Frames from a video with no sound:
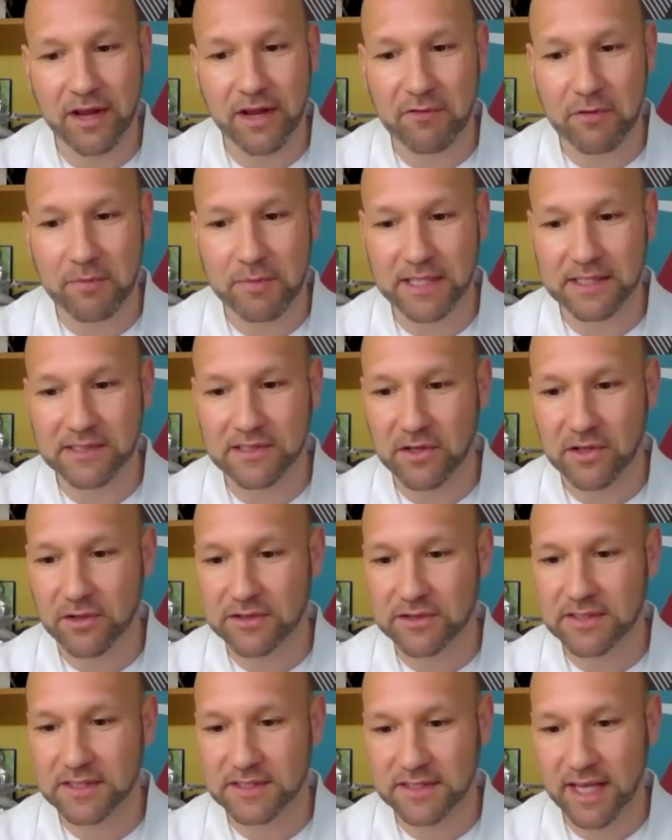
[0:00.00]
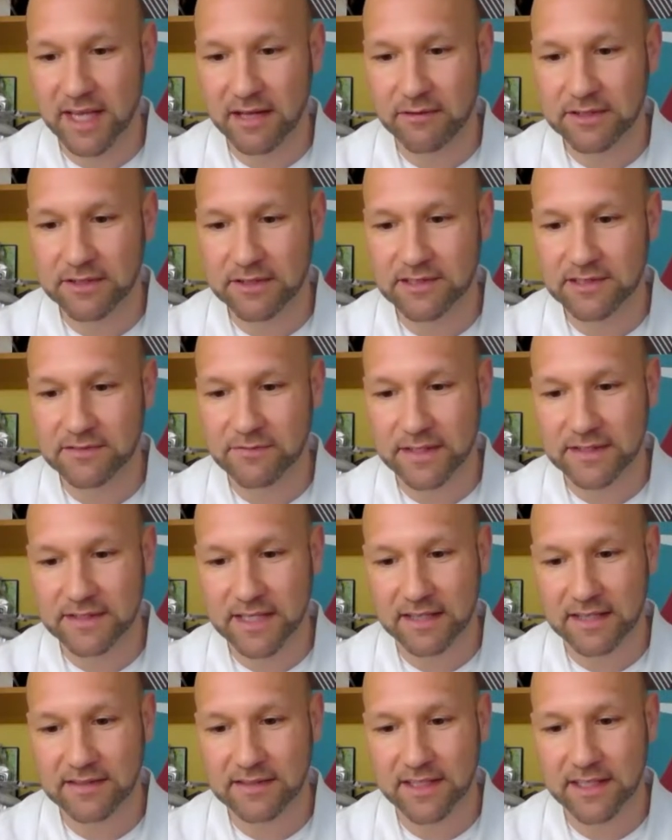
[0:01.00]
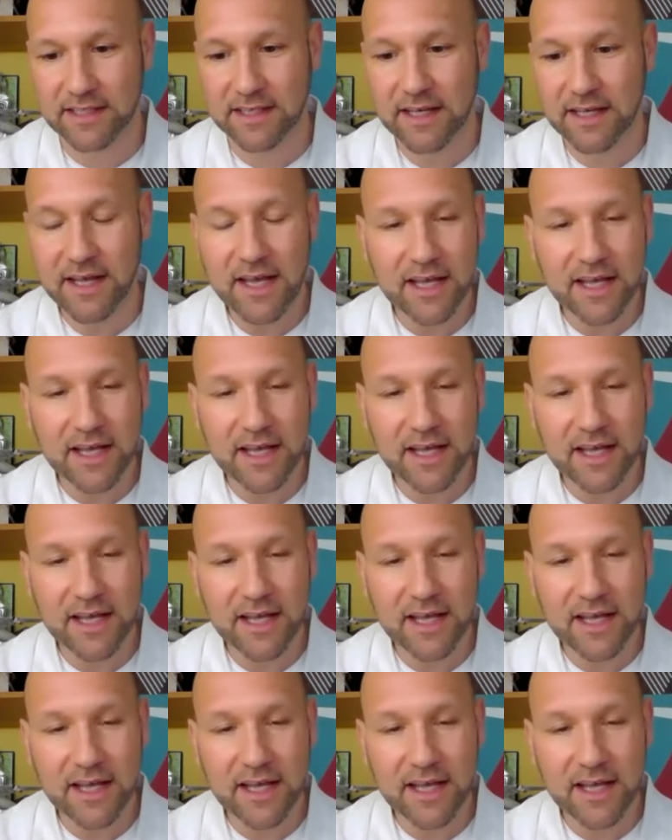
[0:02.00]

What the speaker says: everybody's got to say, which is fantastic.